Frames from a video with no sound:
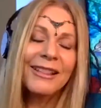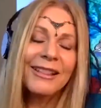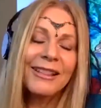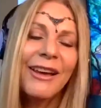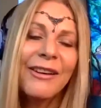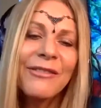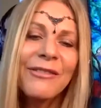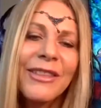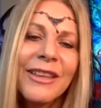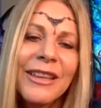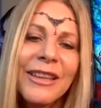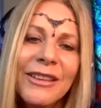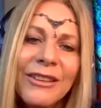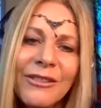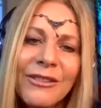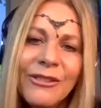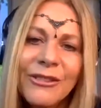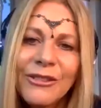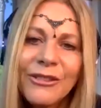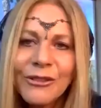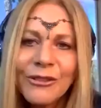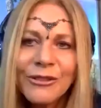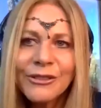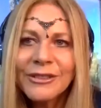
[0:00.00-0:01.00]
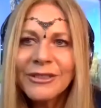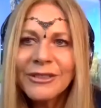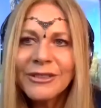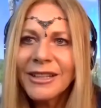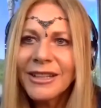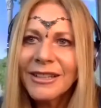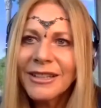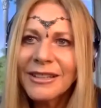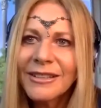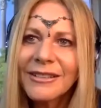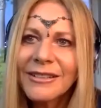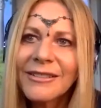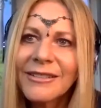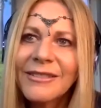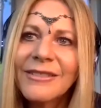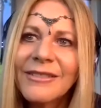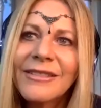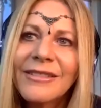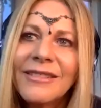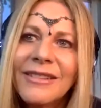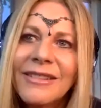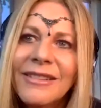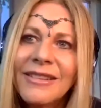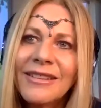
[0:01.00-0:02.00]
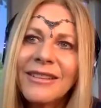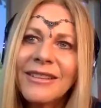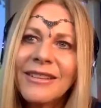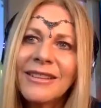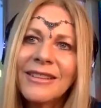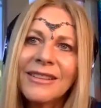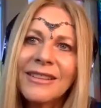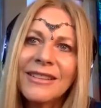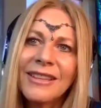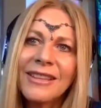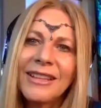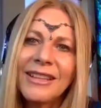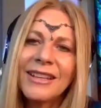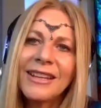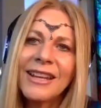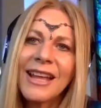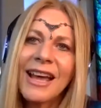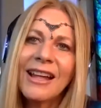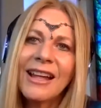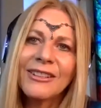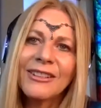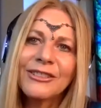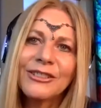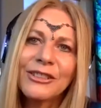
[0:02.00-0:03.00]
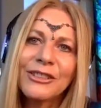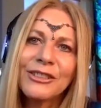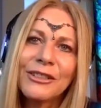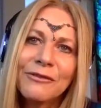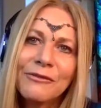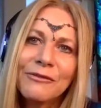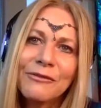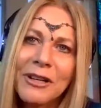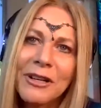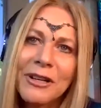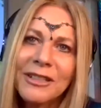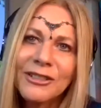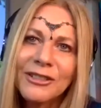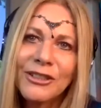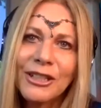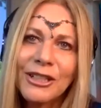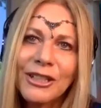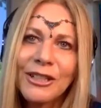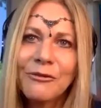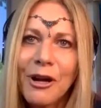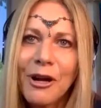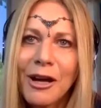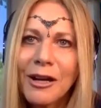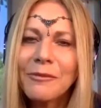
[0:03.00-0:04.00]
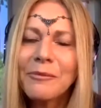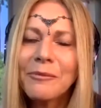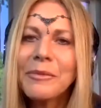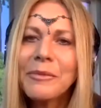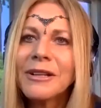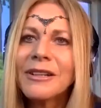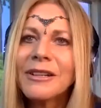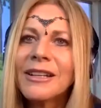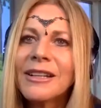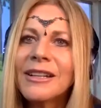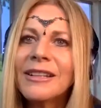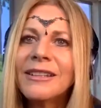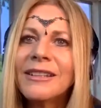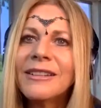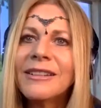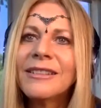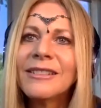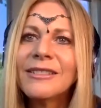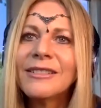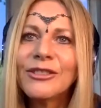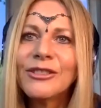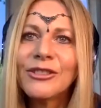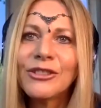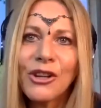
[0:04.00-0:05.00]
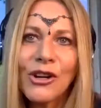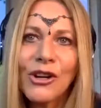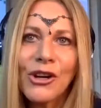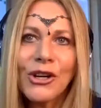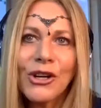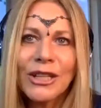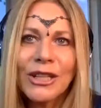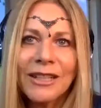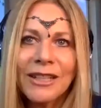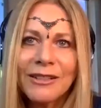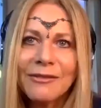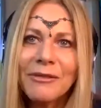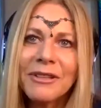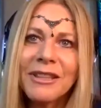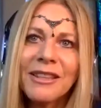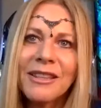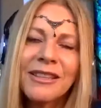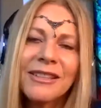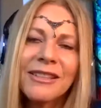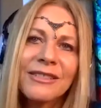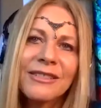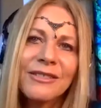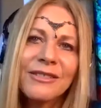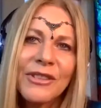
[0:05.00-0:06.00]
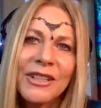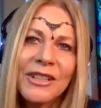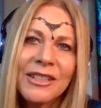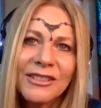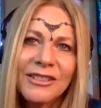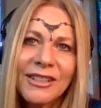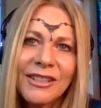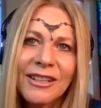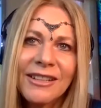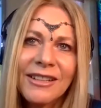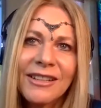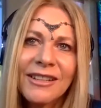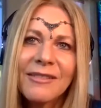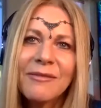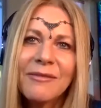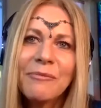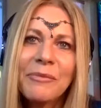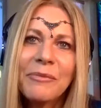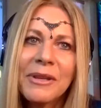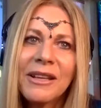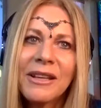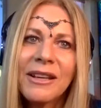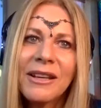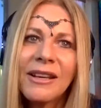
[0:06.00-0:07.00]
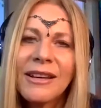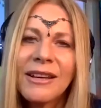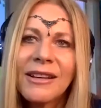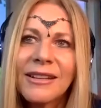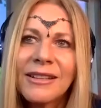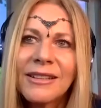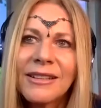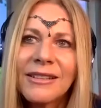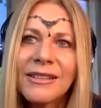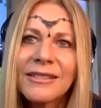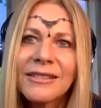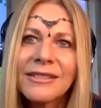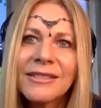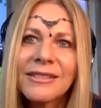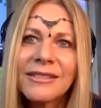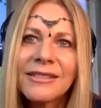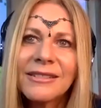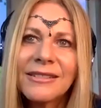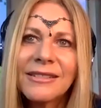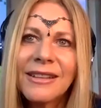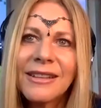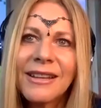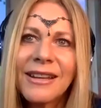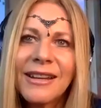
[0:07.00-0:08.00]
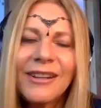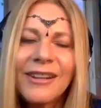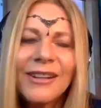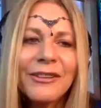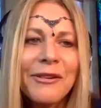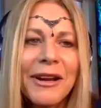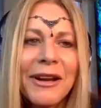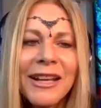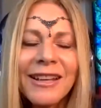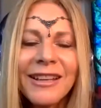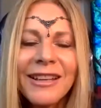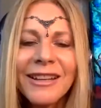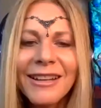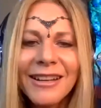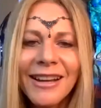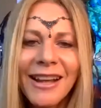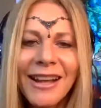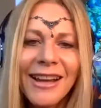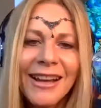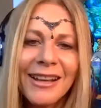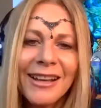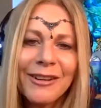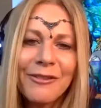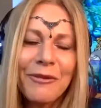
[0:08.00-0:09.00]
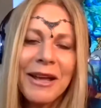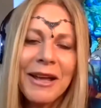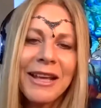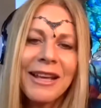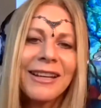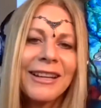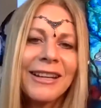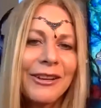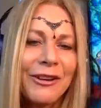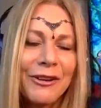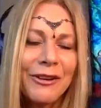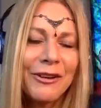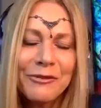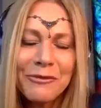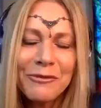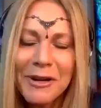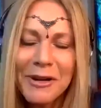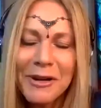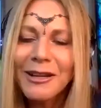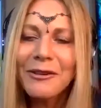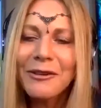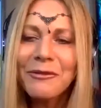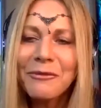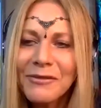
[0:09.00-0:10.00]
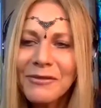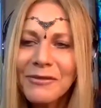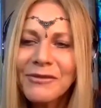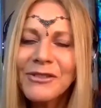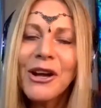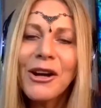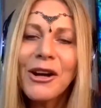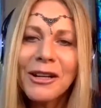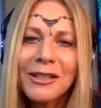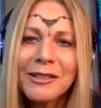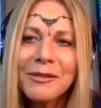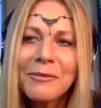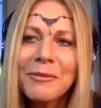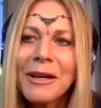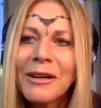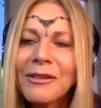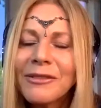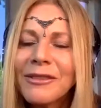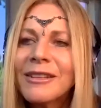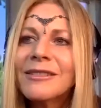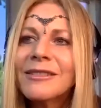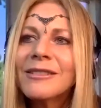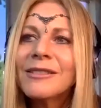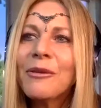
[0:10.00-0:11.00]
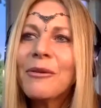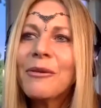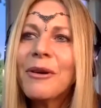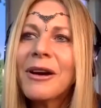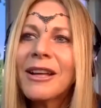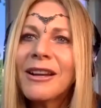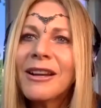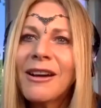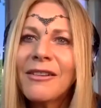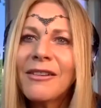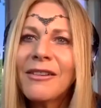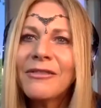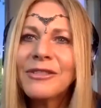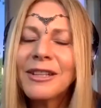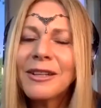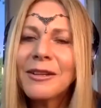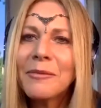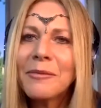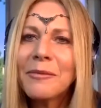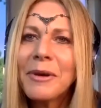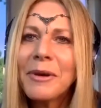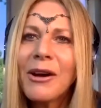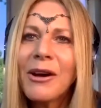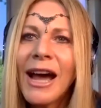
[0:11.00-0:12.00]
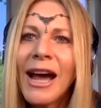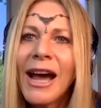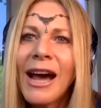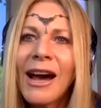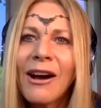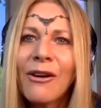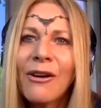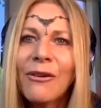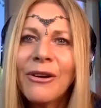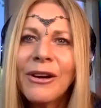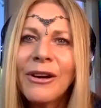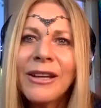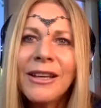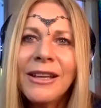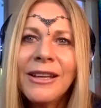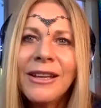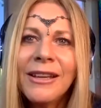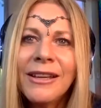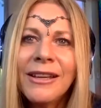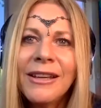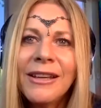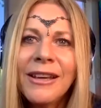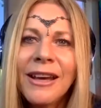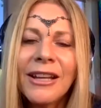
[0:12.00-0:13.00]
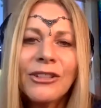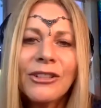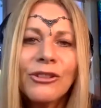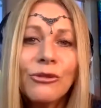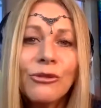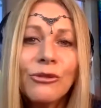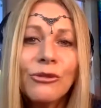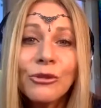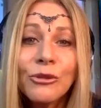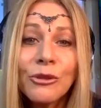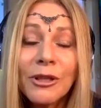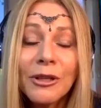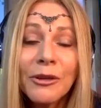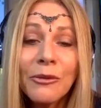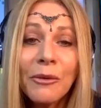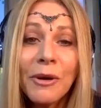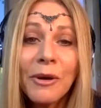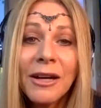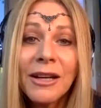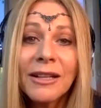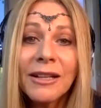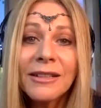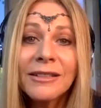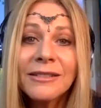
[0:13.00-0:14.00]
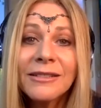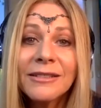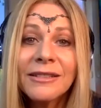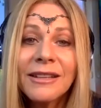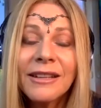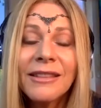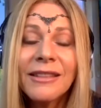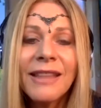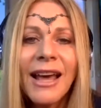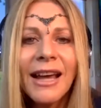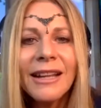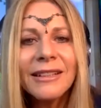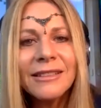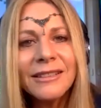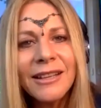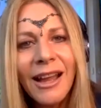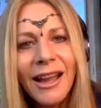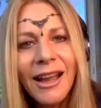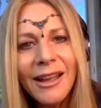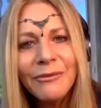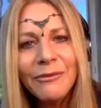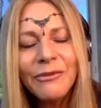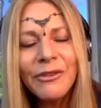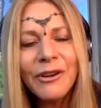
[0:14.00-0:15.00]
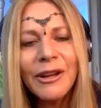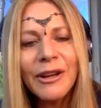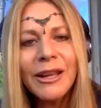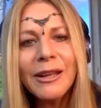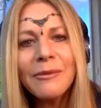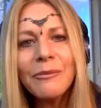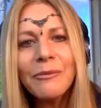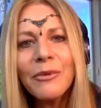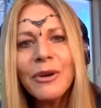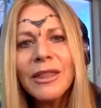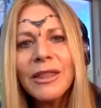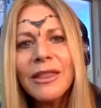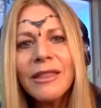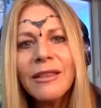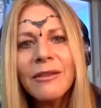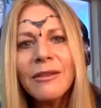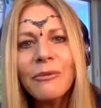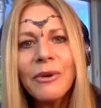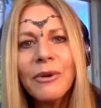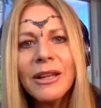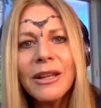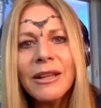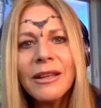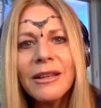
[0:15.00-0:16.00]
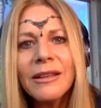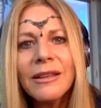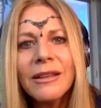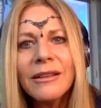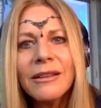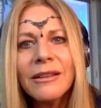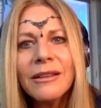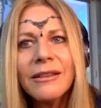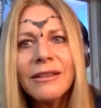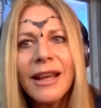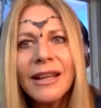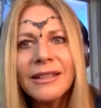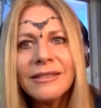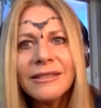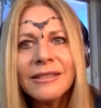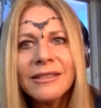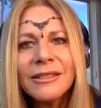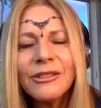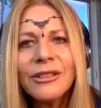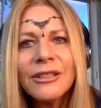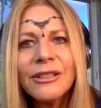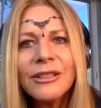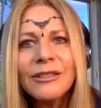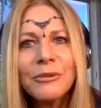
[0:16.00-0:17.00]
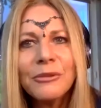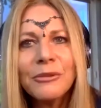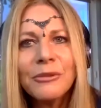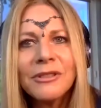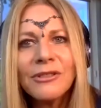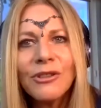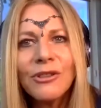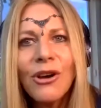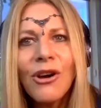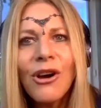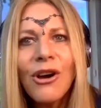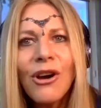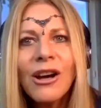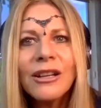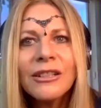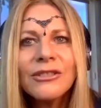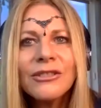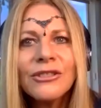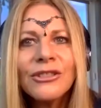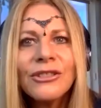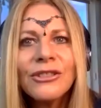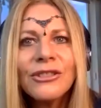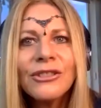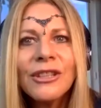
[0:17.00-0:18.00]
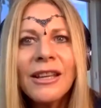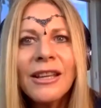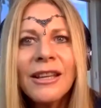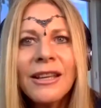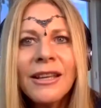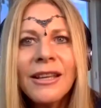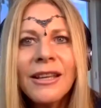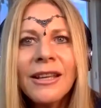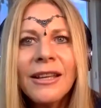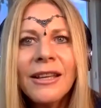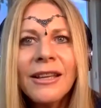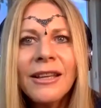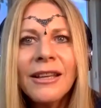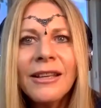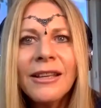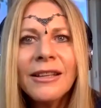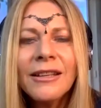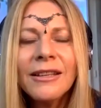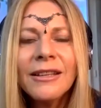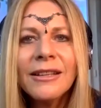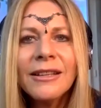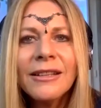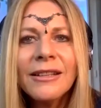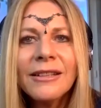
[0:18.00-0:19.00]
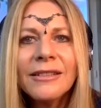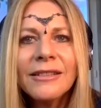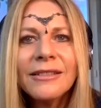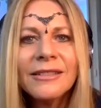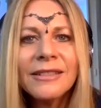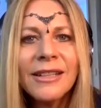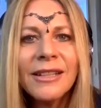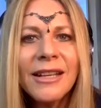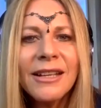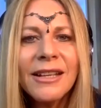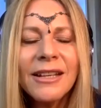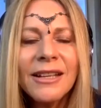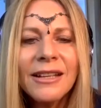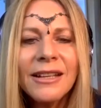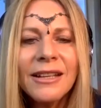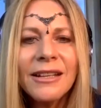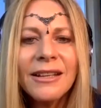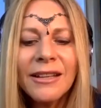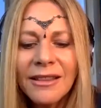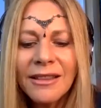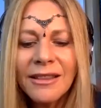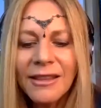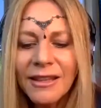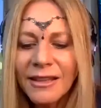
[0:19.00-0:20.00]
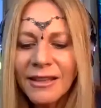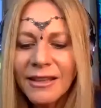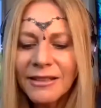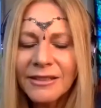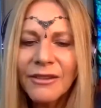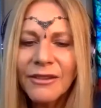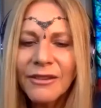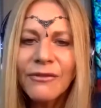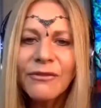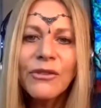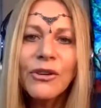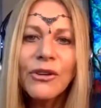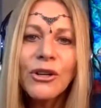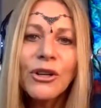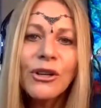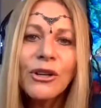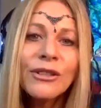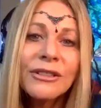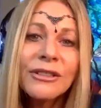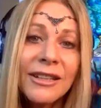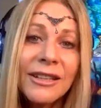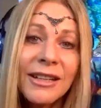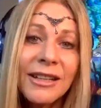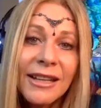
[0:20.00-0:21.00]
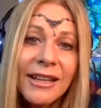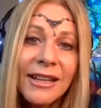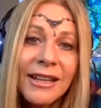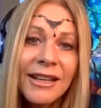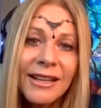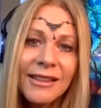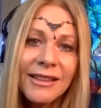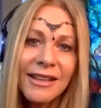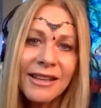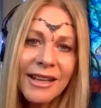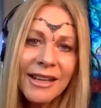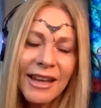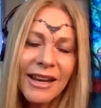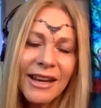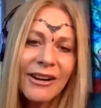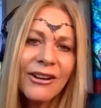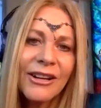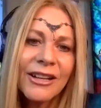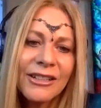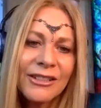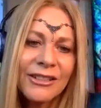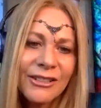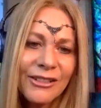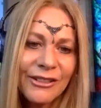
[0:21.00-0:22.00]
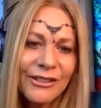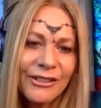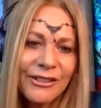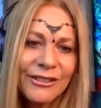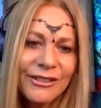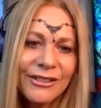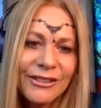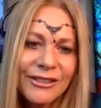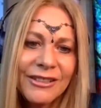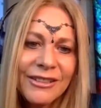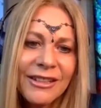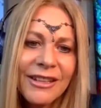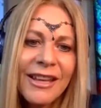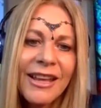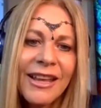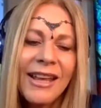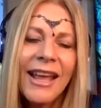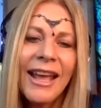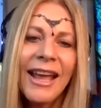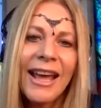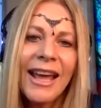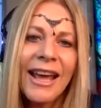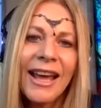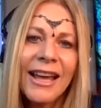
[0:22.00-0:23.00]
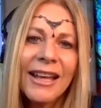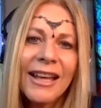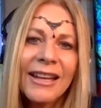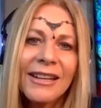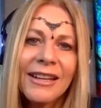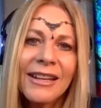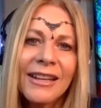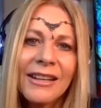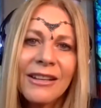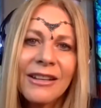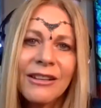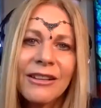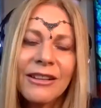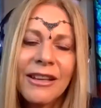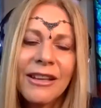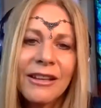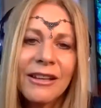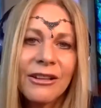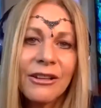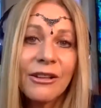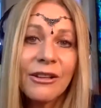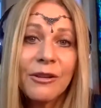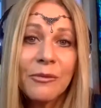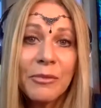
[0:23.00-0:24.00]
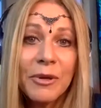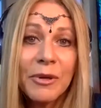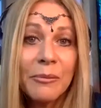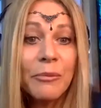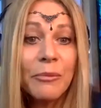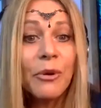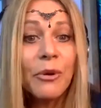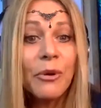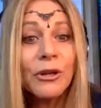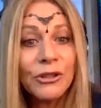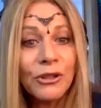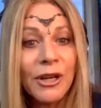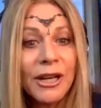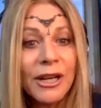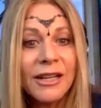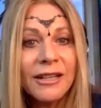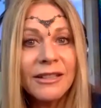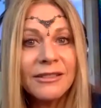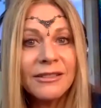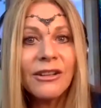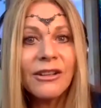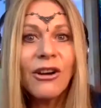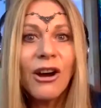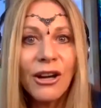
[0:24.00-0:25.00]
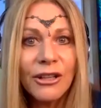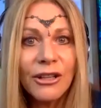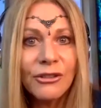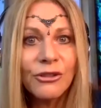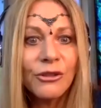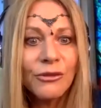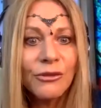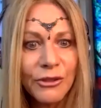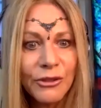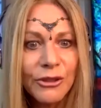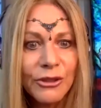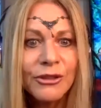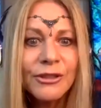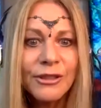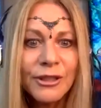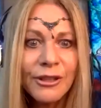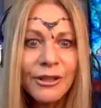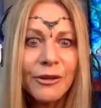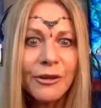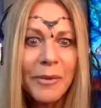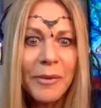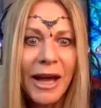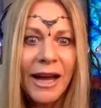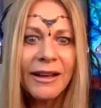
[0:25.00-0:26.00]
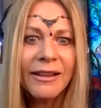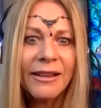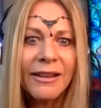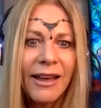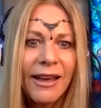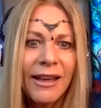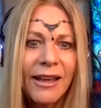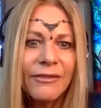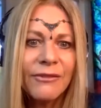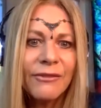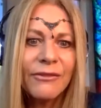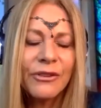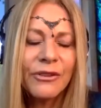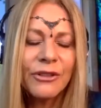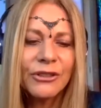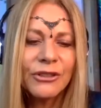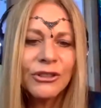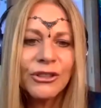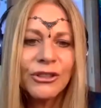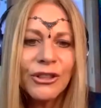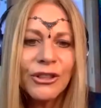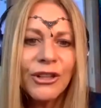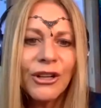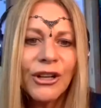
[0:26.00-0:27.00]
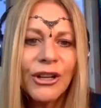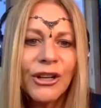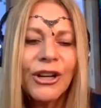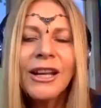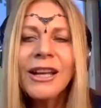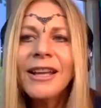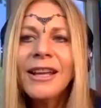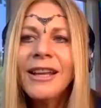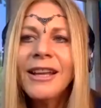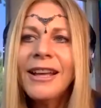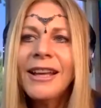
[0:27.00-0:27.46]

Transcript: love that you use the analogy of what Gene Roddenberry started with his vision, because Eric Rankin and I on Awakening Code Radio, we've talked about this quite often, about how unusual it was in that time frame when that series was launched, seeing the diversity in the characters. And it could have been portrayed as controversial back then, for sure.